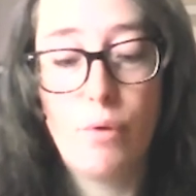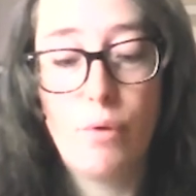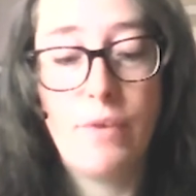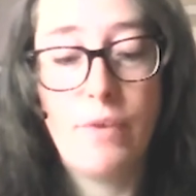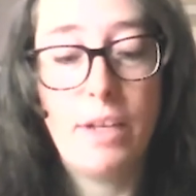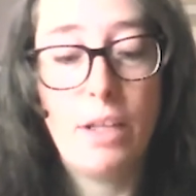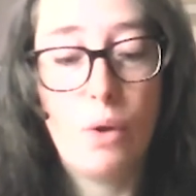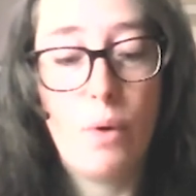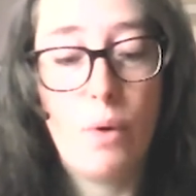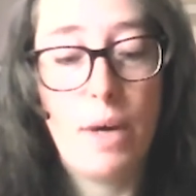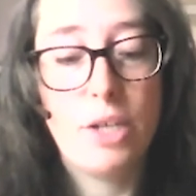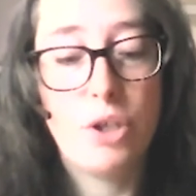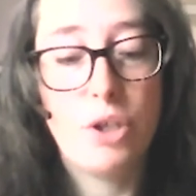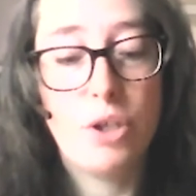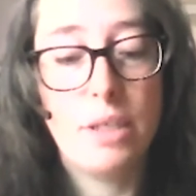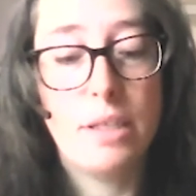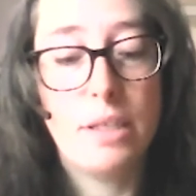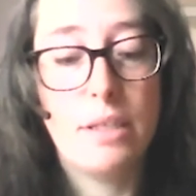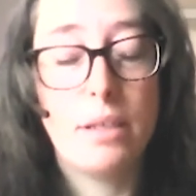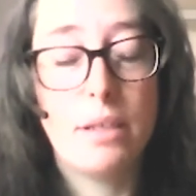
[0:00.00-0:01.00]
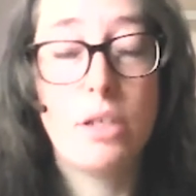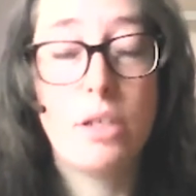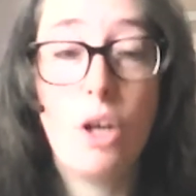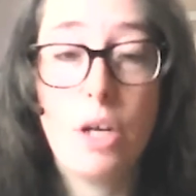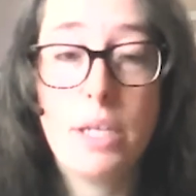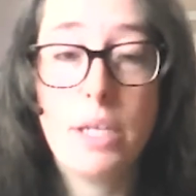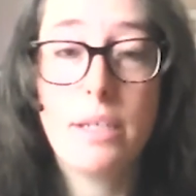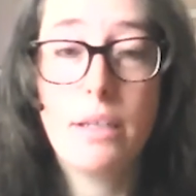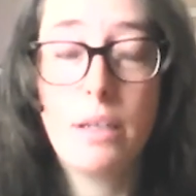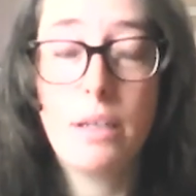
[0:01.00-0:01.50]
reveal questions
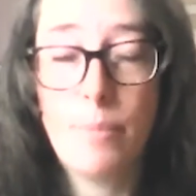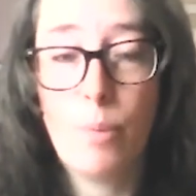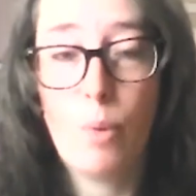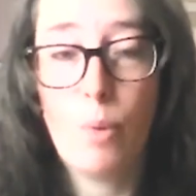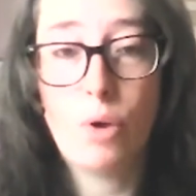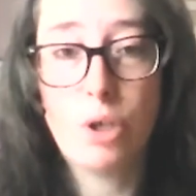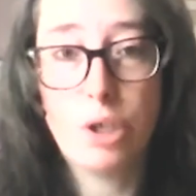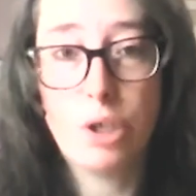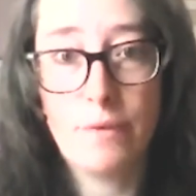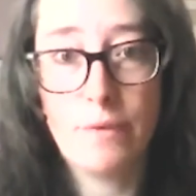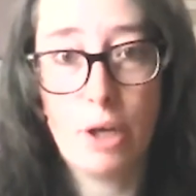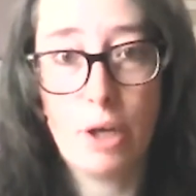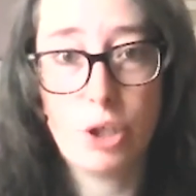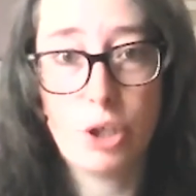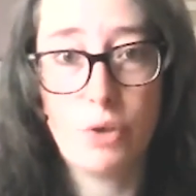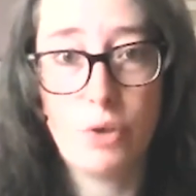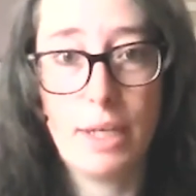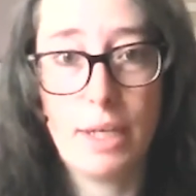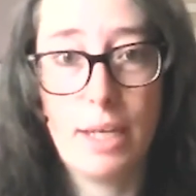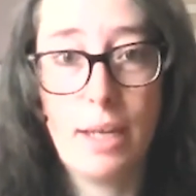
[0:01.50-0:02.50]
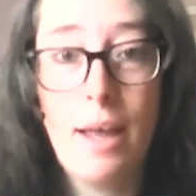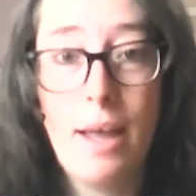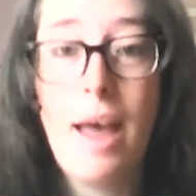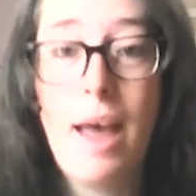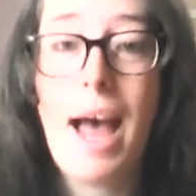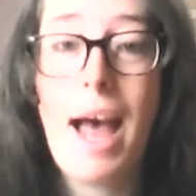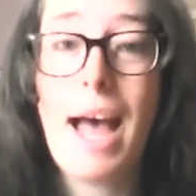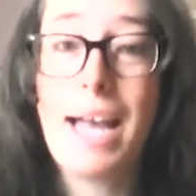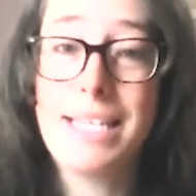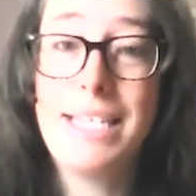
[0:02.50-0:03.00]
discussing the borders of Austria
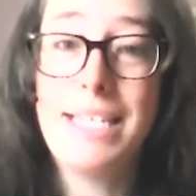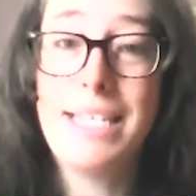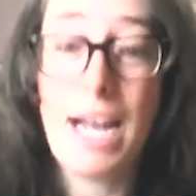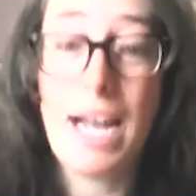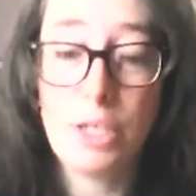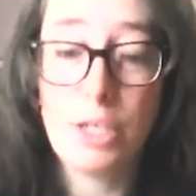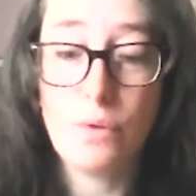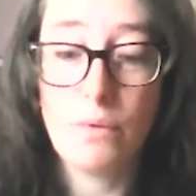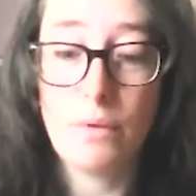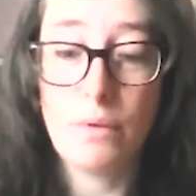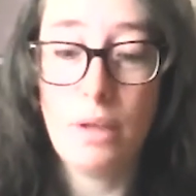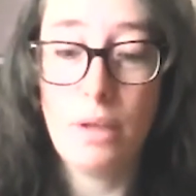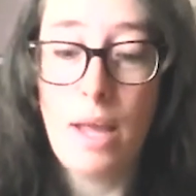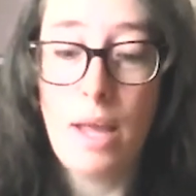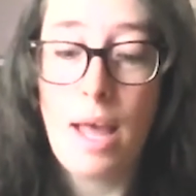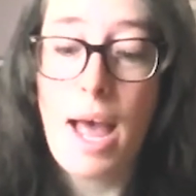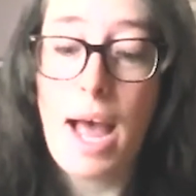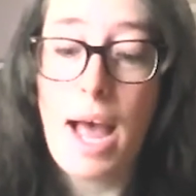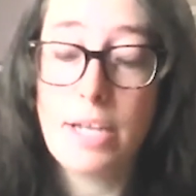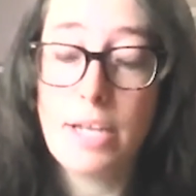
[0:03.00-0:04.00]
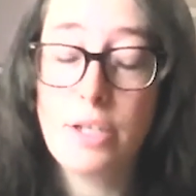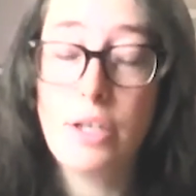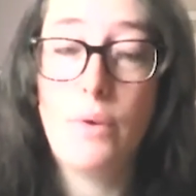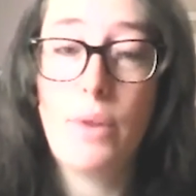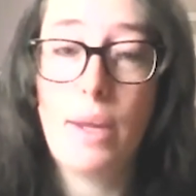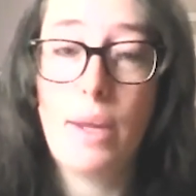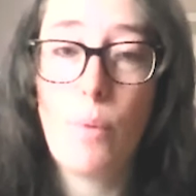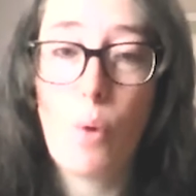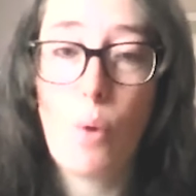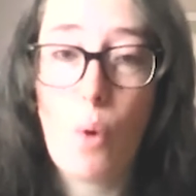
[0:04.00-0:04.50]
as natural as though
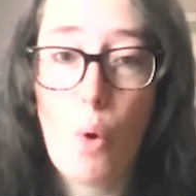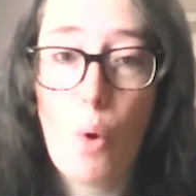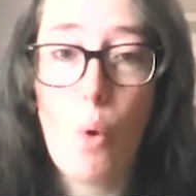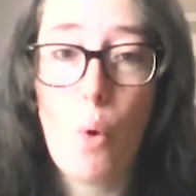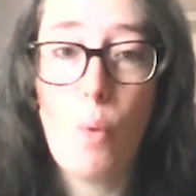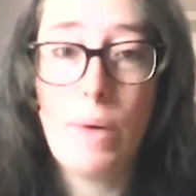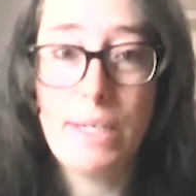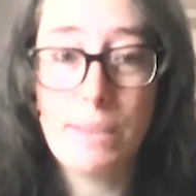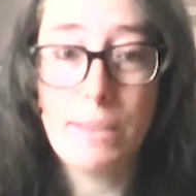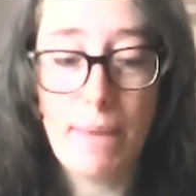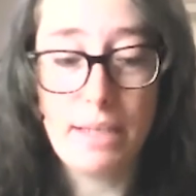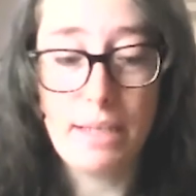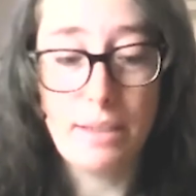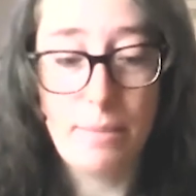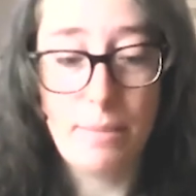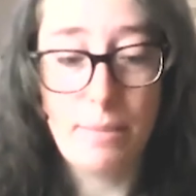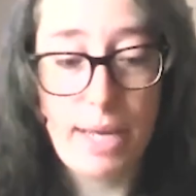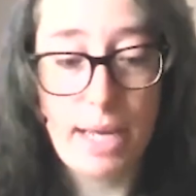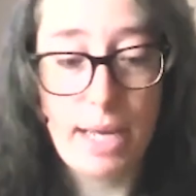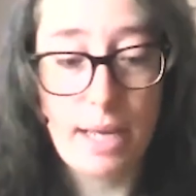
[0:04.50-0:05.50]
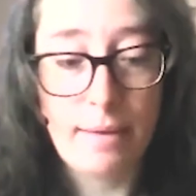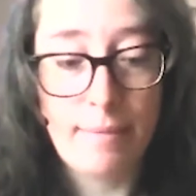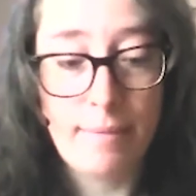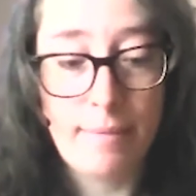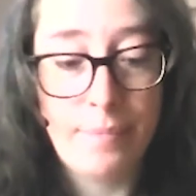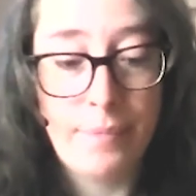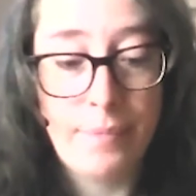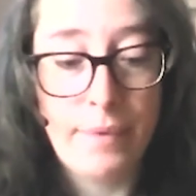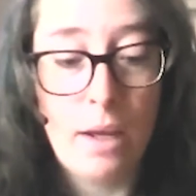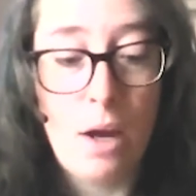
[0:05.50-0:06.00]
they were always meant to be.
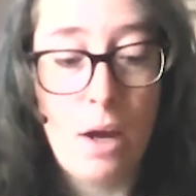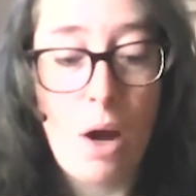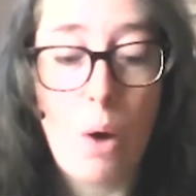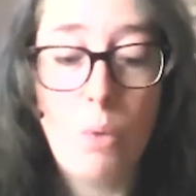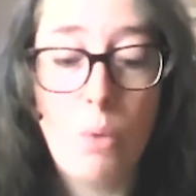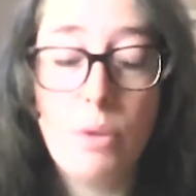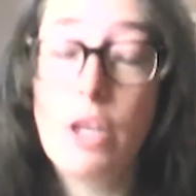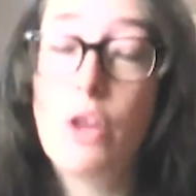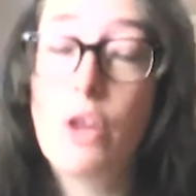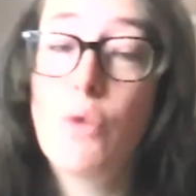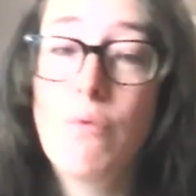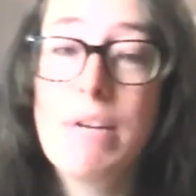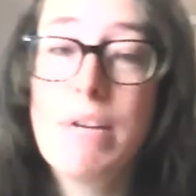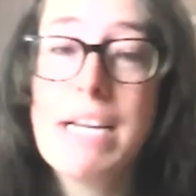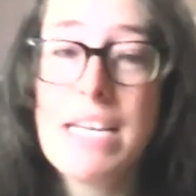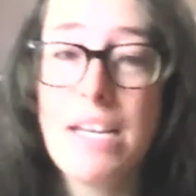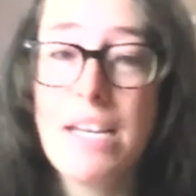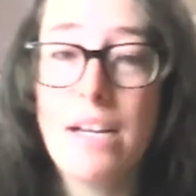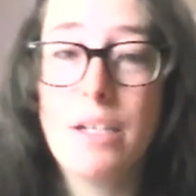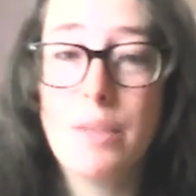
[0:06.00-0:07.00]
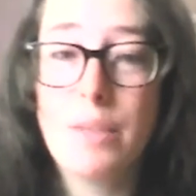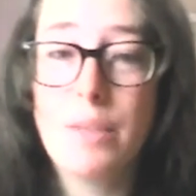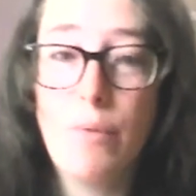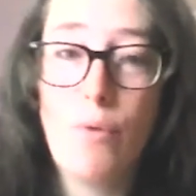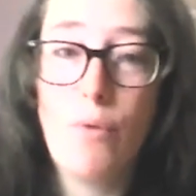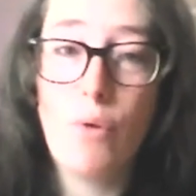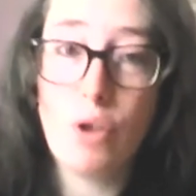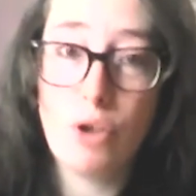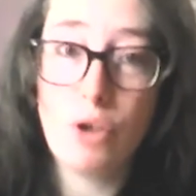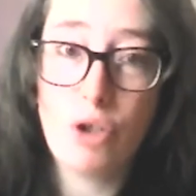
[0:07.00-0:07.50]
Only three years
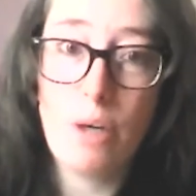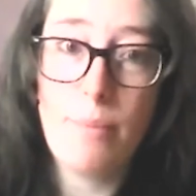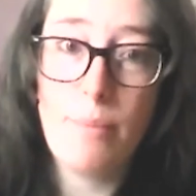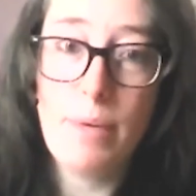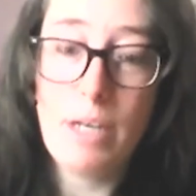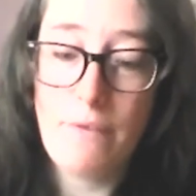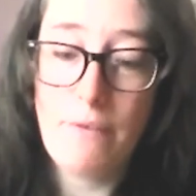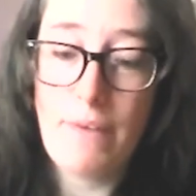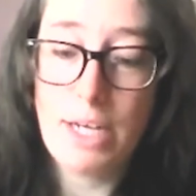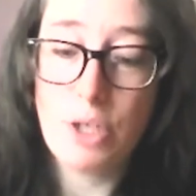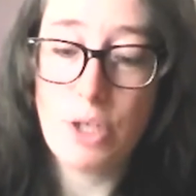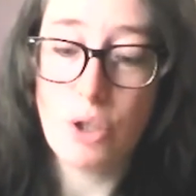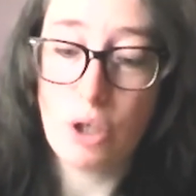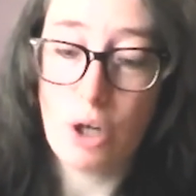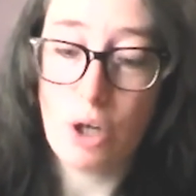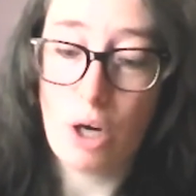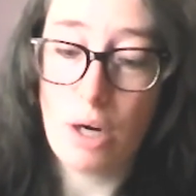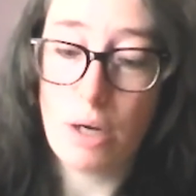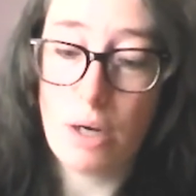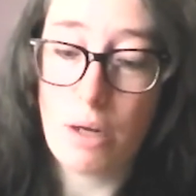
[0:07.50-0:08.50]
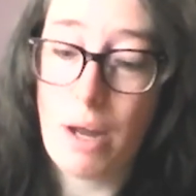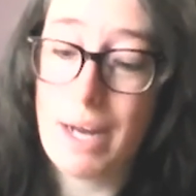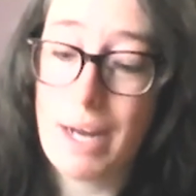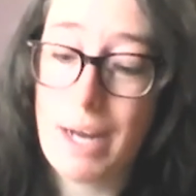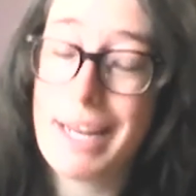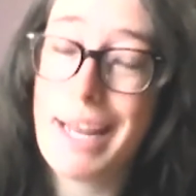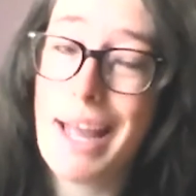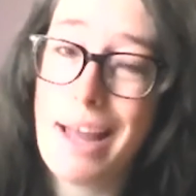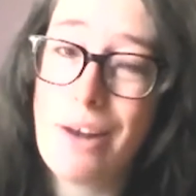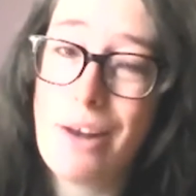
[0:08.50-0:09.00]
before the German invasion occurred, I
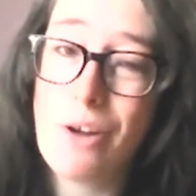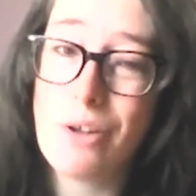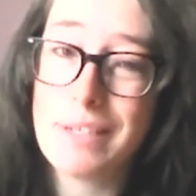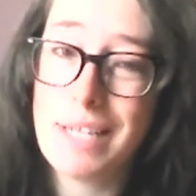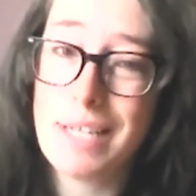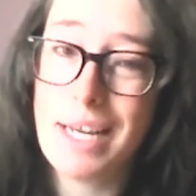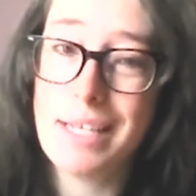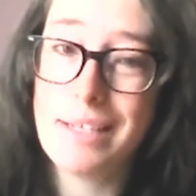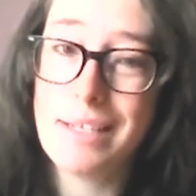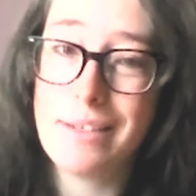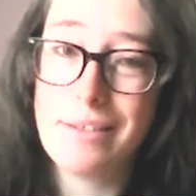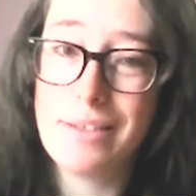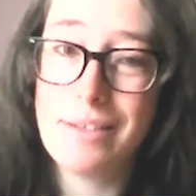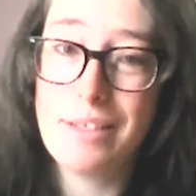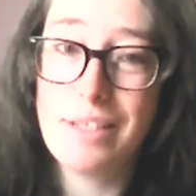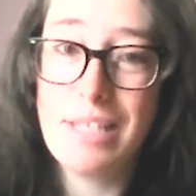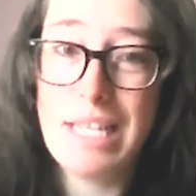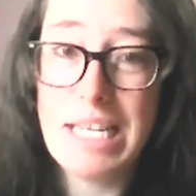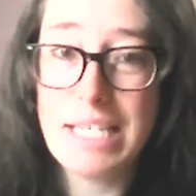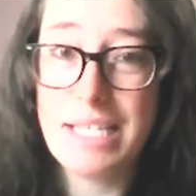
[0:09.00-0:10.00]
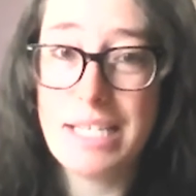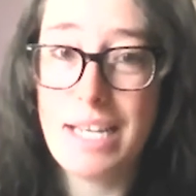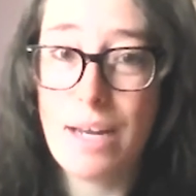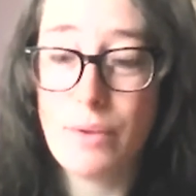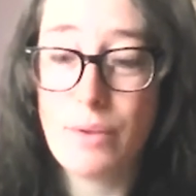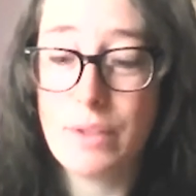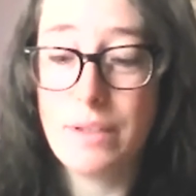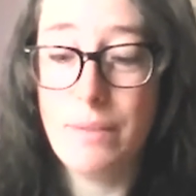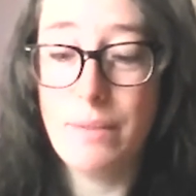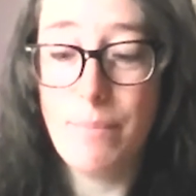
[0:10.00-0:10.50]
cannot say that this
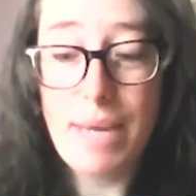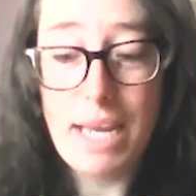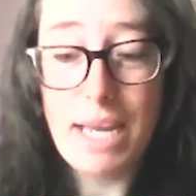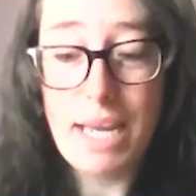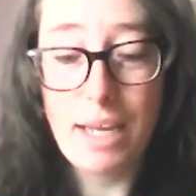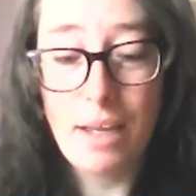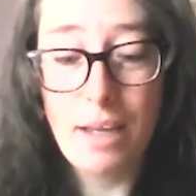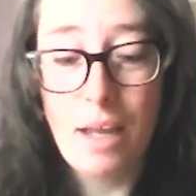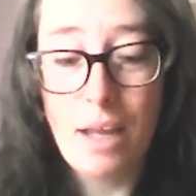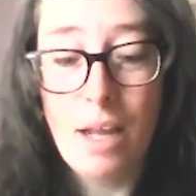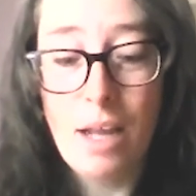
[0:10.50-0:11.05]
sounds to me